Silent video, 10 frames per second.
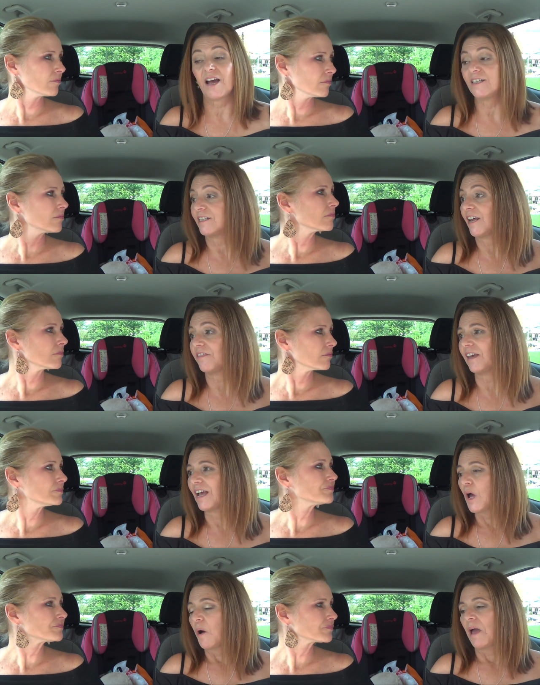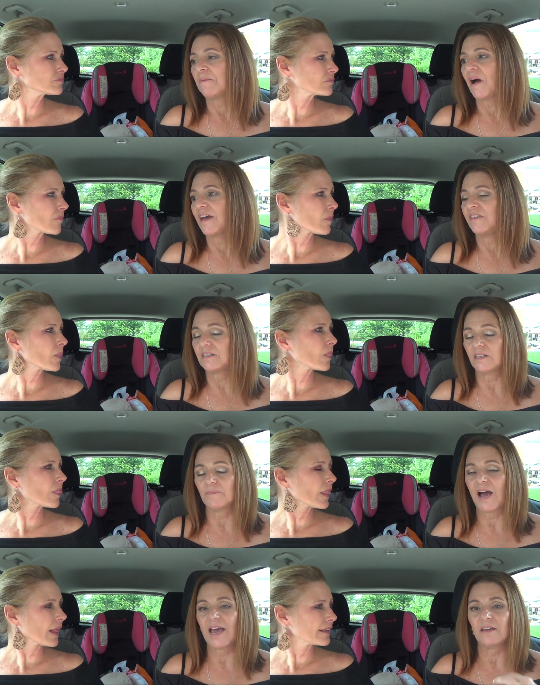Speaker 1: Okay. I did nothing. And my this is
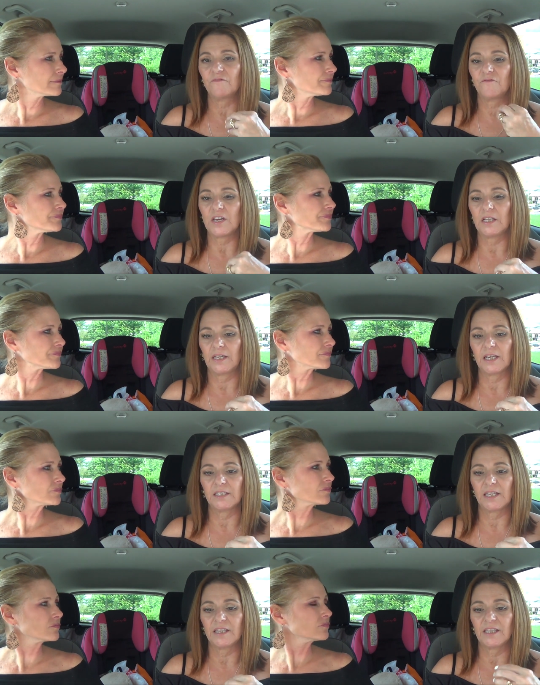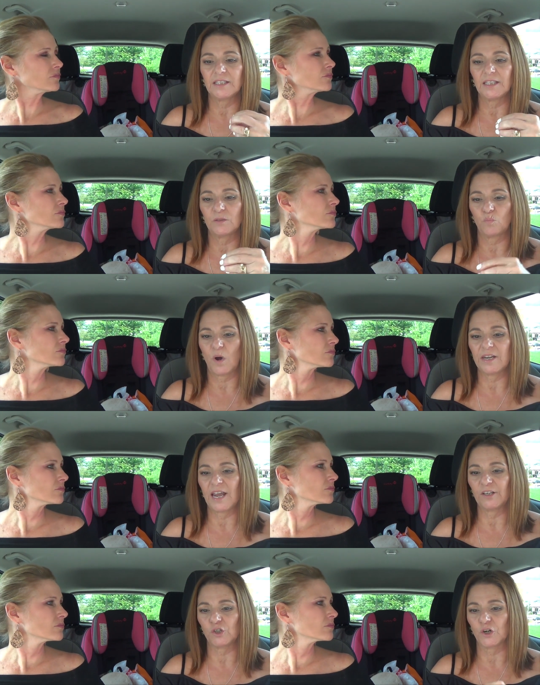my feeling is that this is what
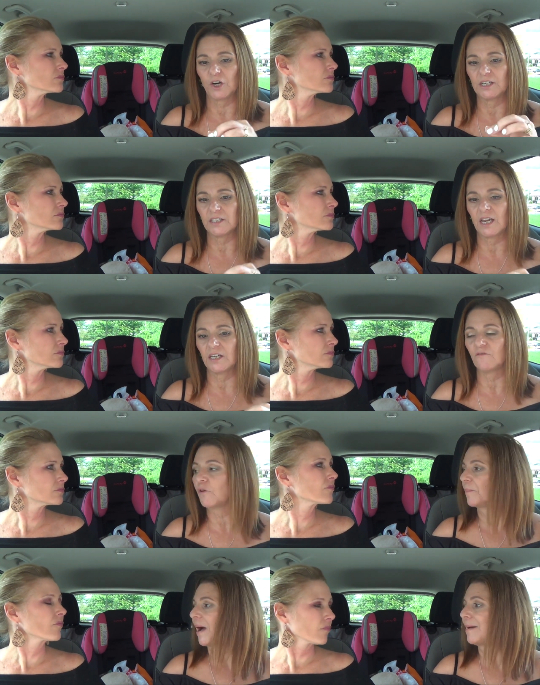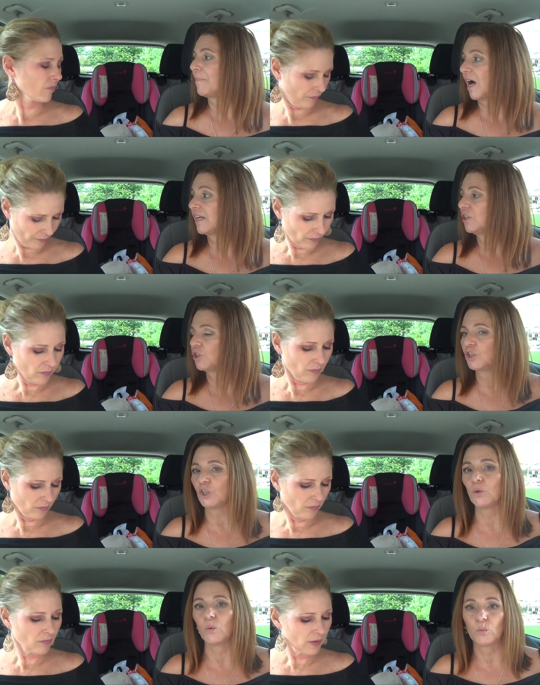nature intended for my body to
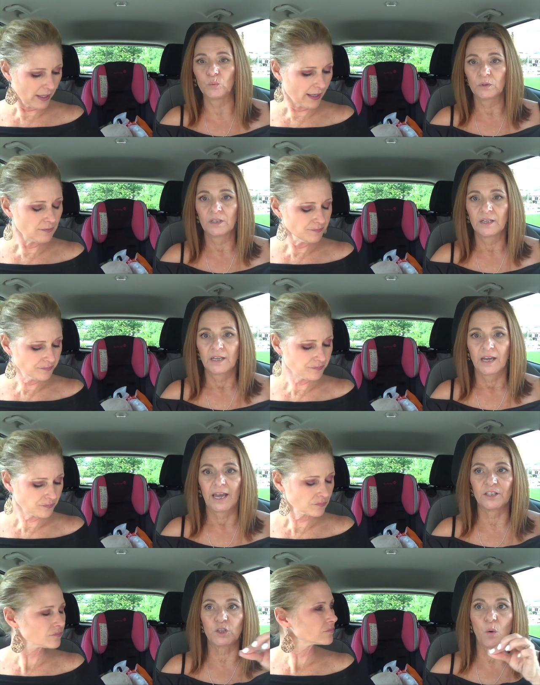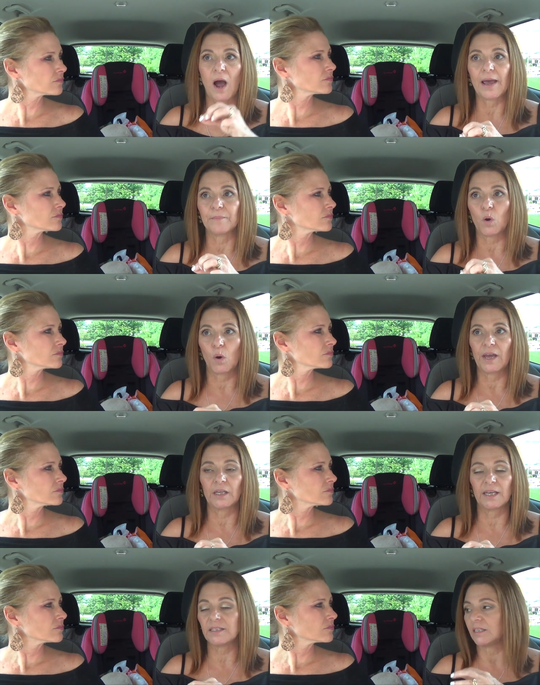do. Yeah. And so I'm going
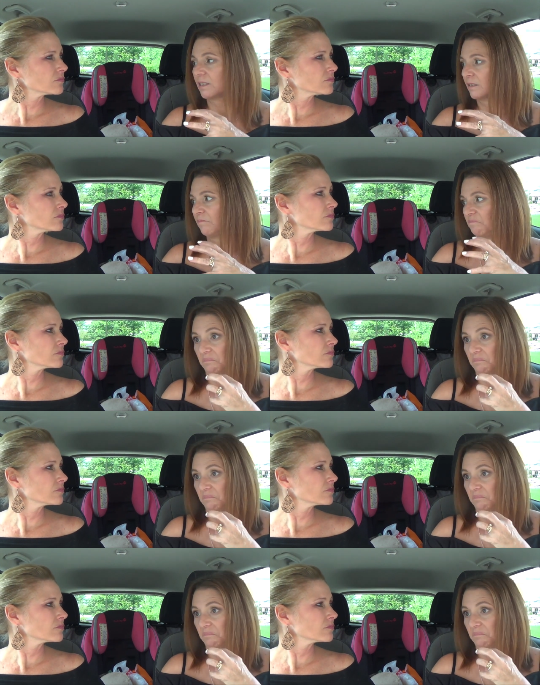unless it's